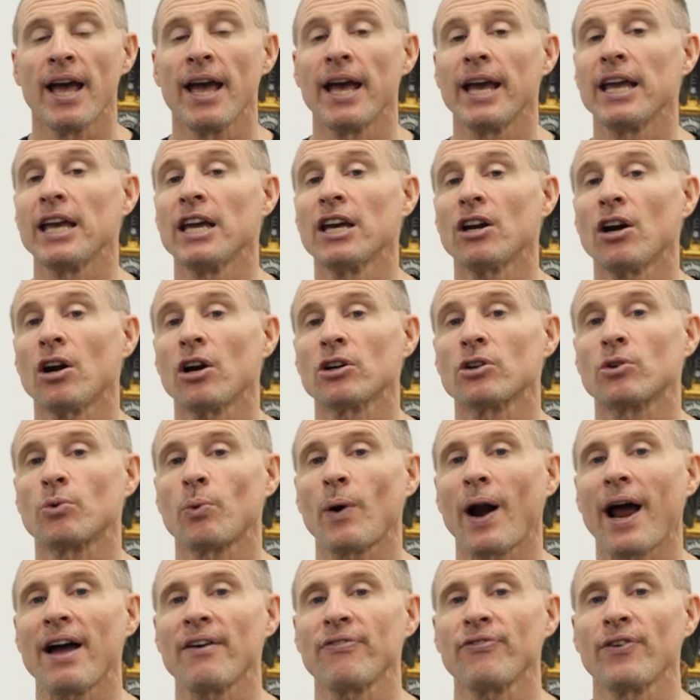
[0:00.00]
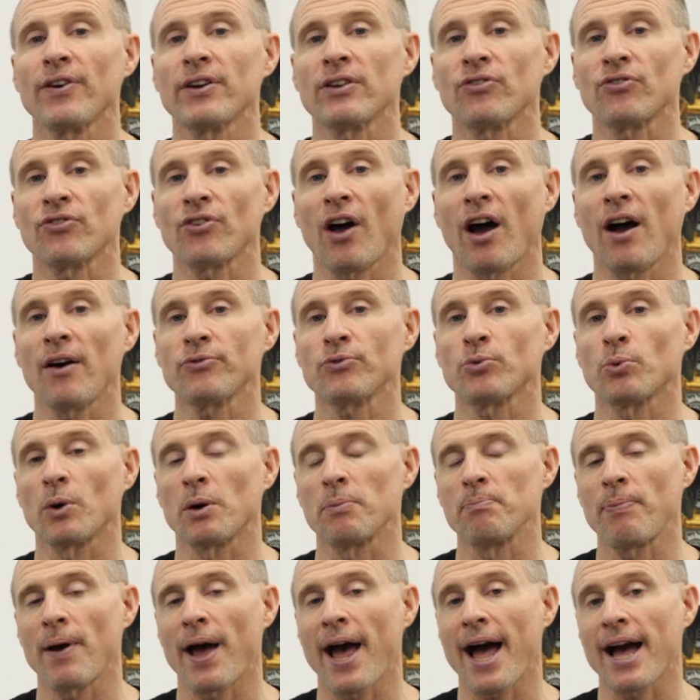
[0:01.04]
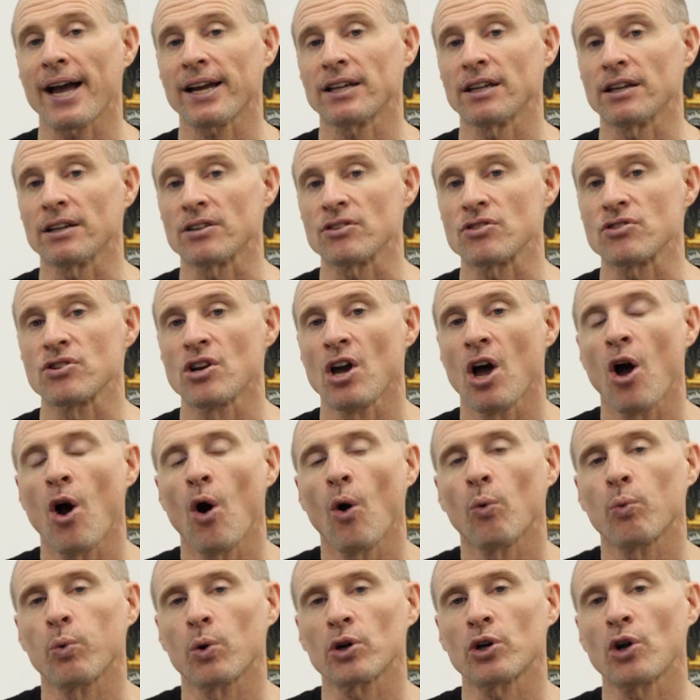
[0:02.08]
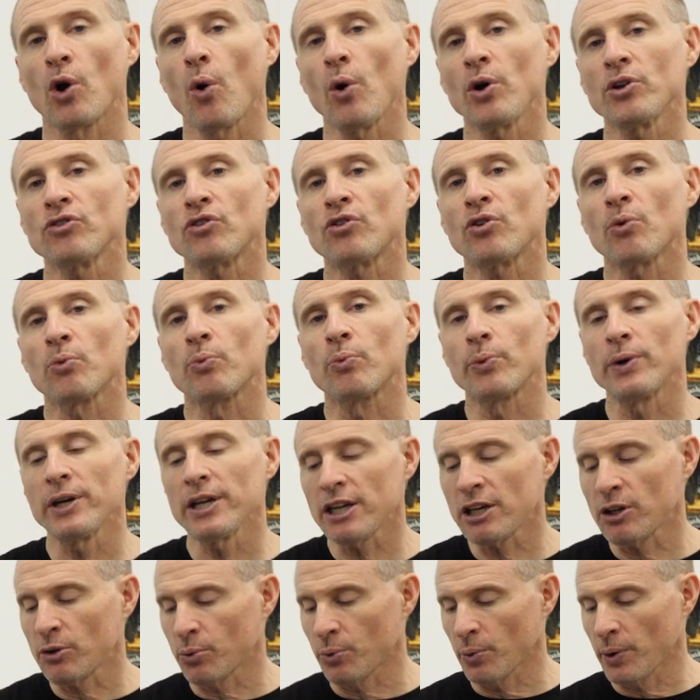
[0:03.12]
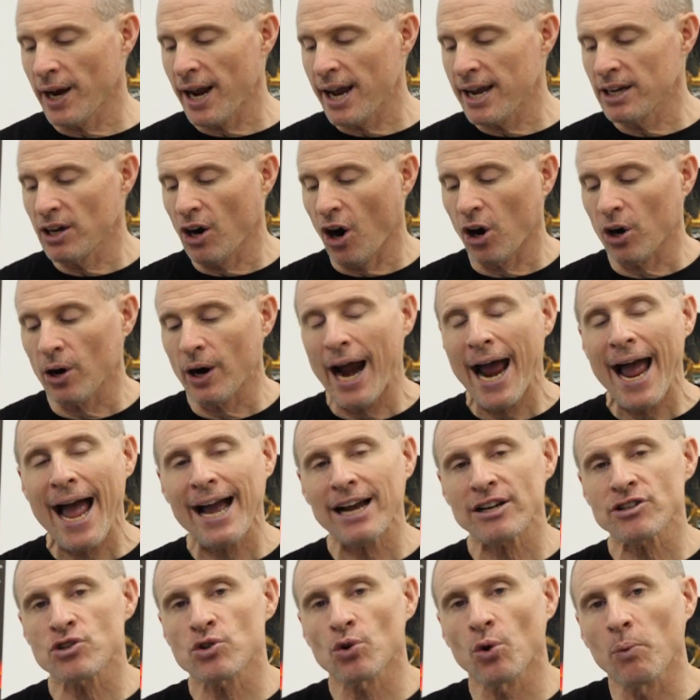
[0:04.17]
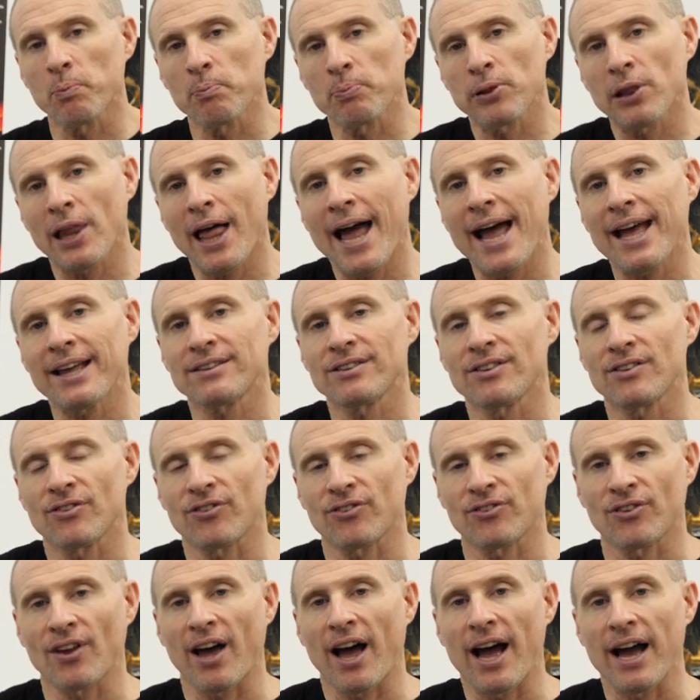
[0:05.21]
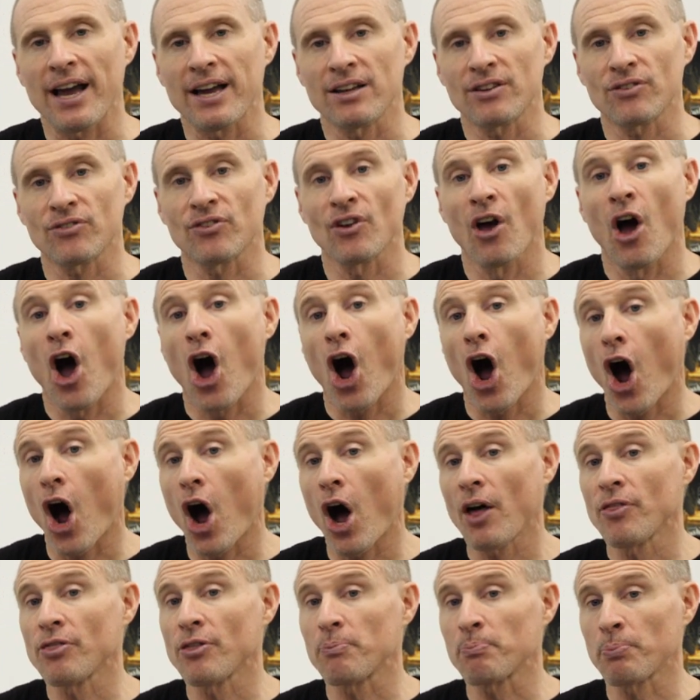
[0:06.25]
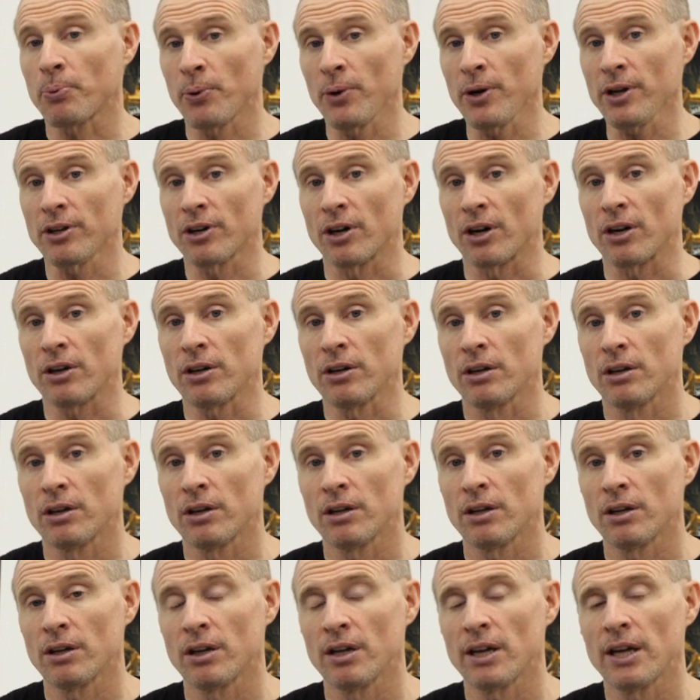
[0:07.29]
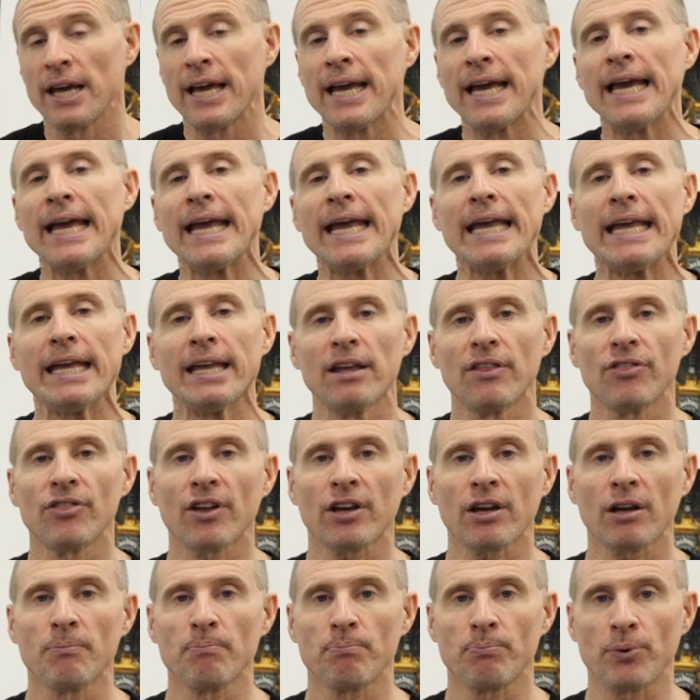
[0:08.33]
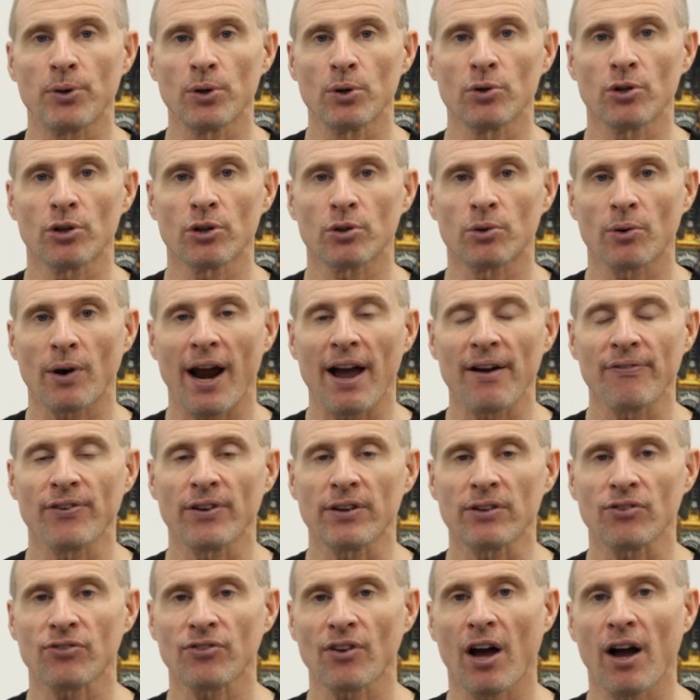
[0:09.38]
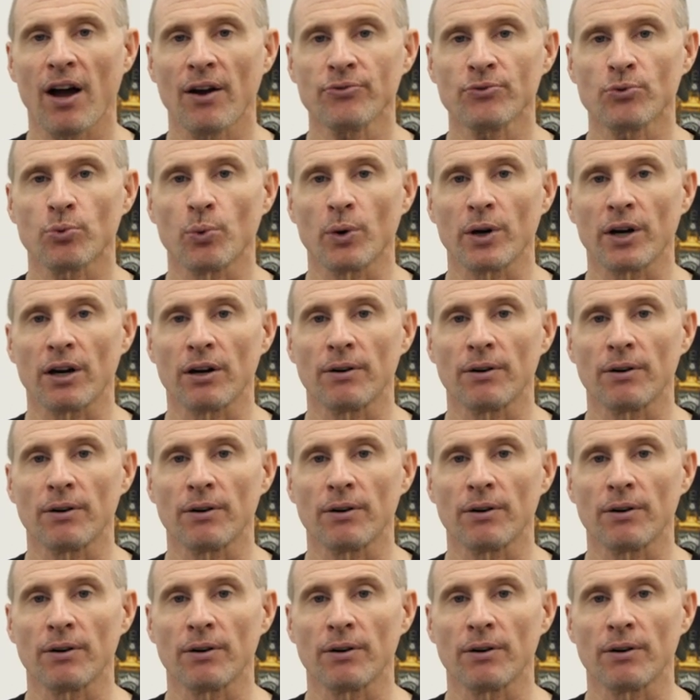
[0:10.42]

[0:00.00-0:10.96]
In our graphic software package, we're going to recreate our actual platen size on the printer in the computer graphic software.